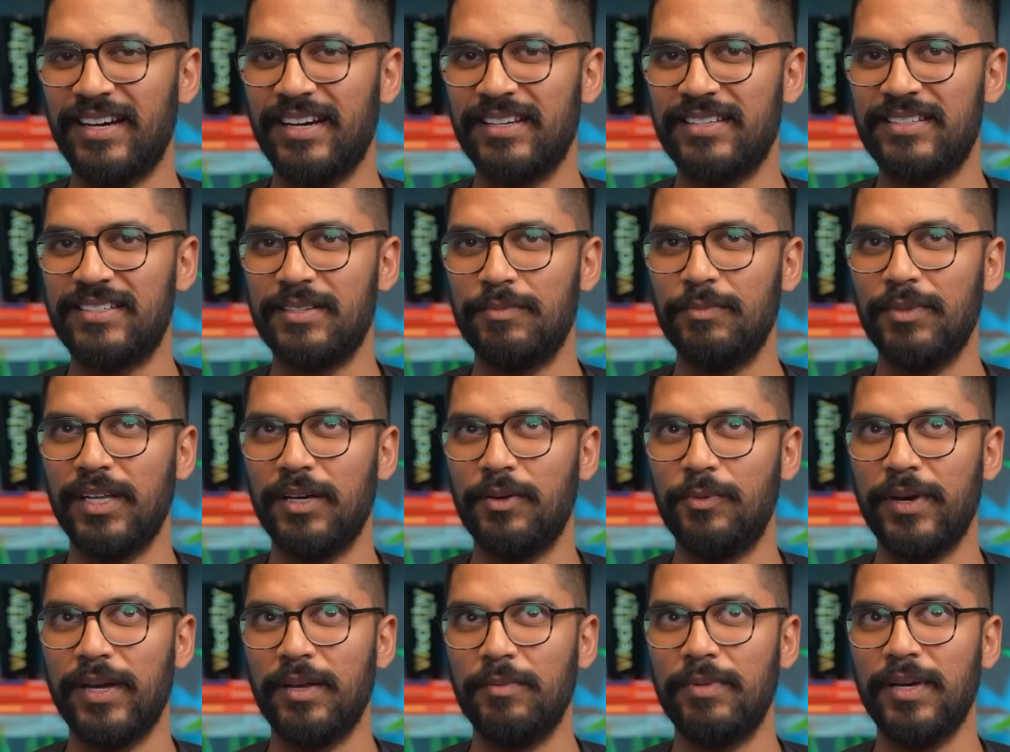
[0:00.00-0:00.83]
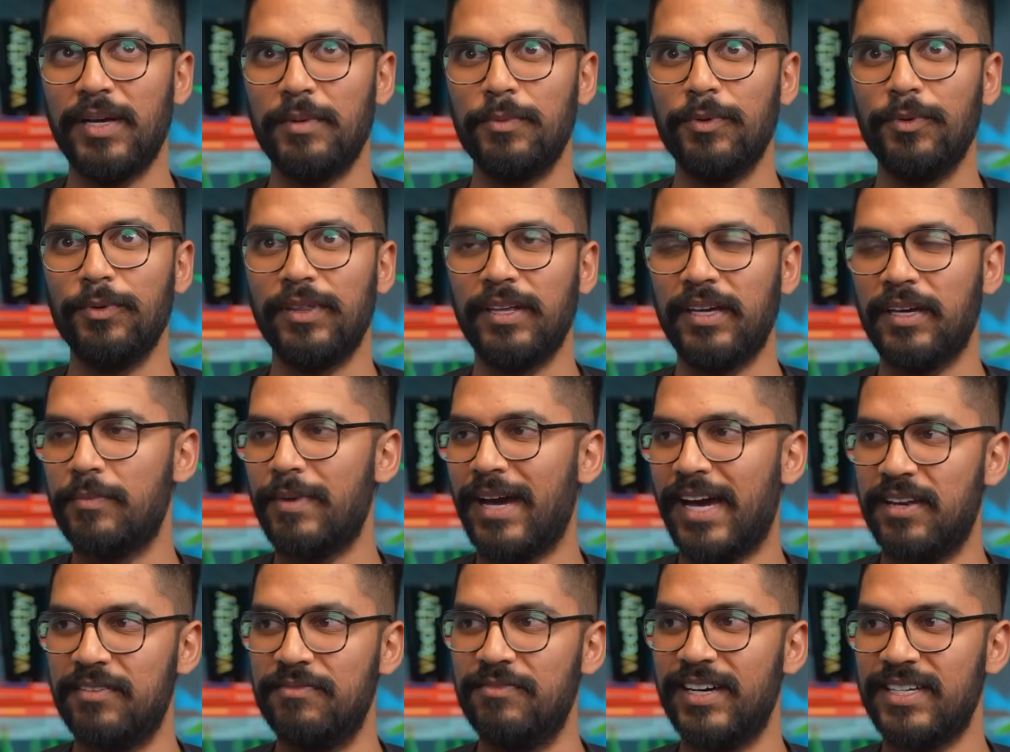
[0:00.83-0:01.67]
similar when people think
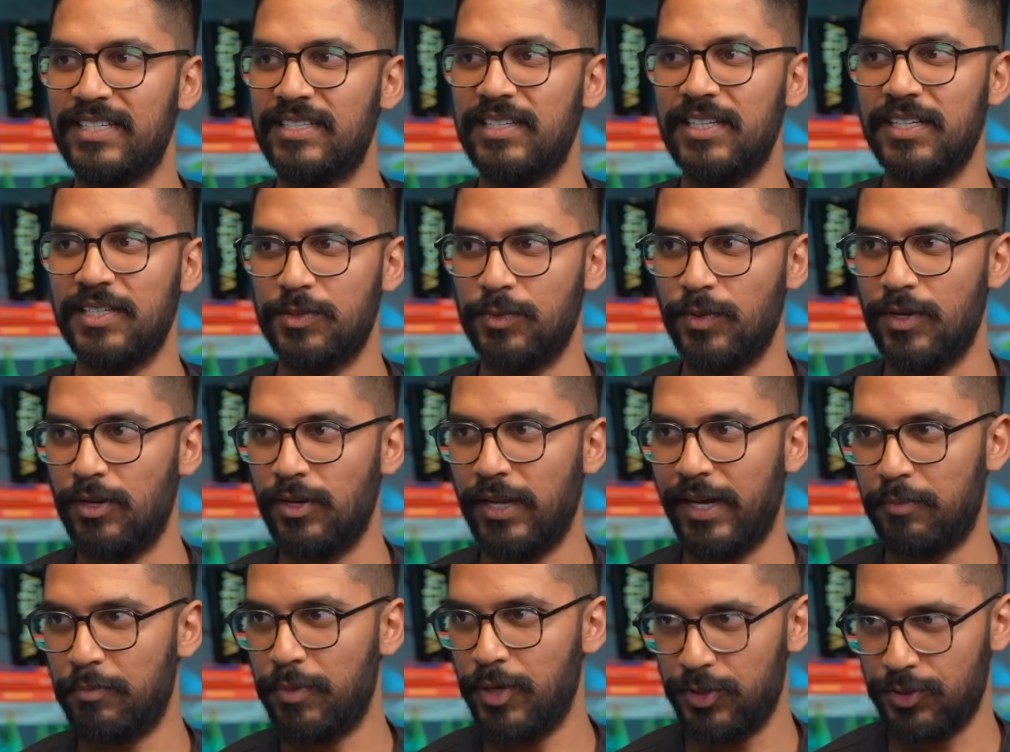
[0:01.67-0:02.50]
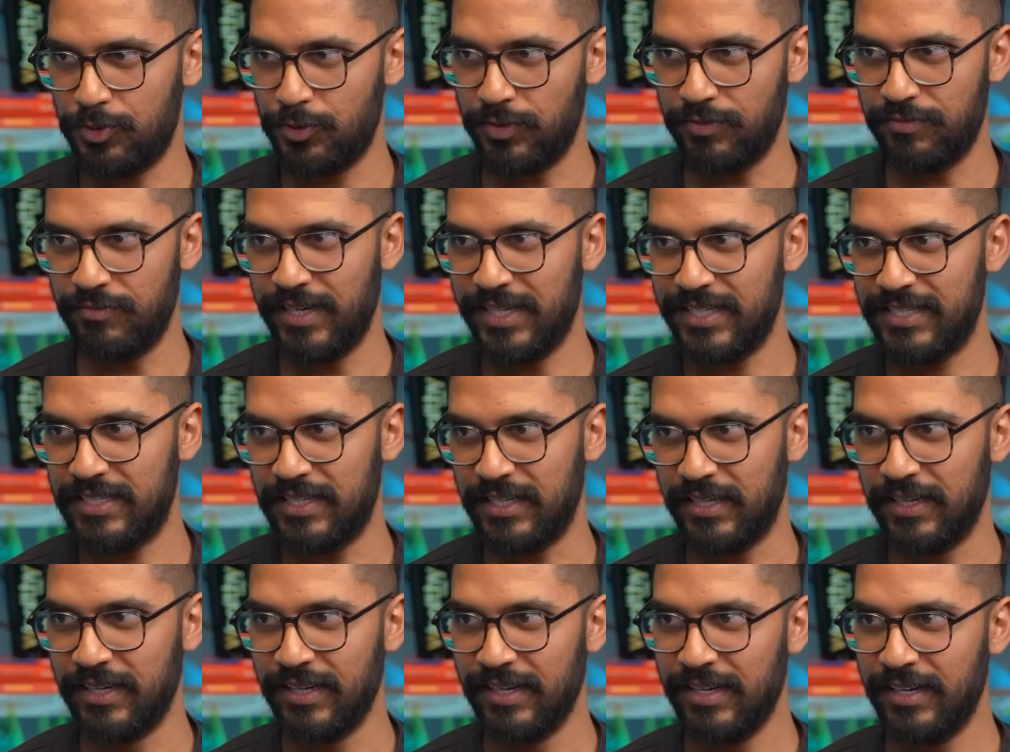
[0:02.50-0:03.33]
about investing as well, like personal
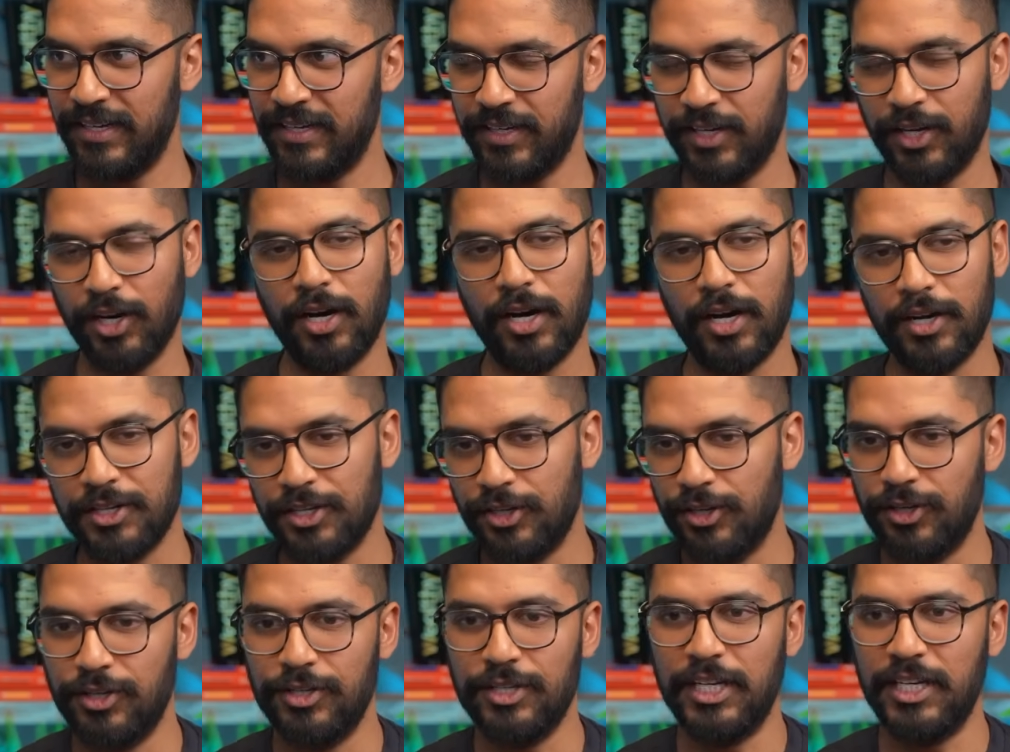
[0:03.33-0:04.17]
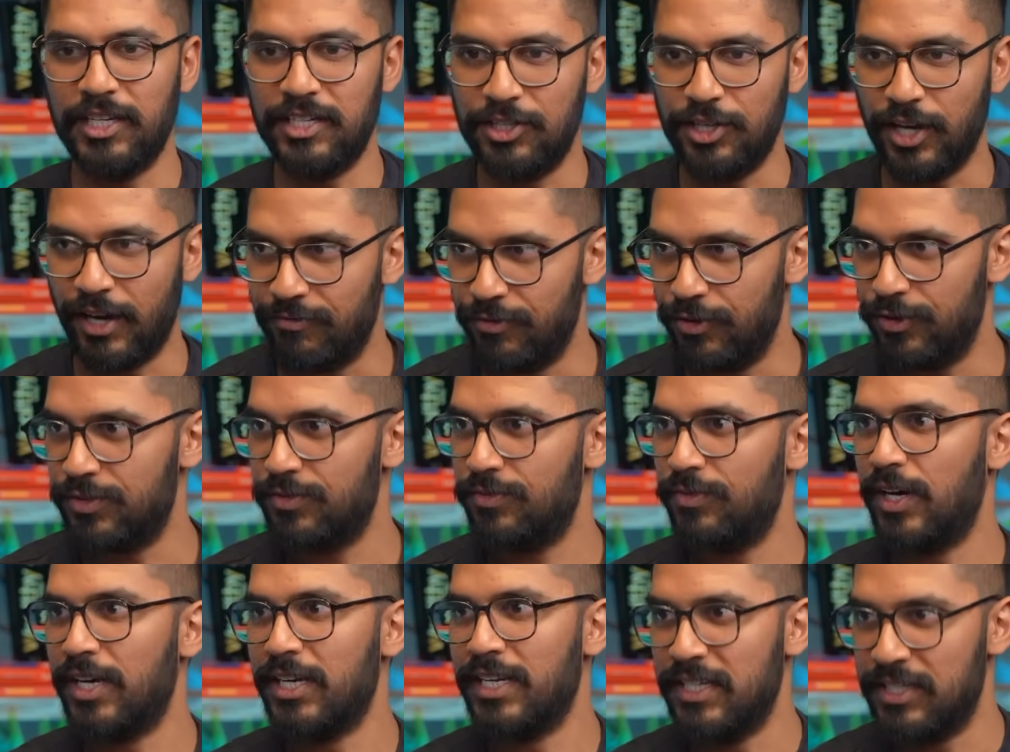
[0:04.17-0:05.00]
investing. You go, you need to diversify,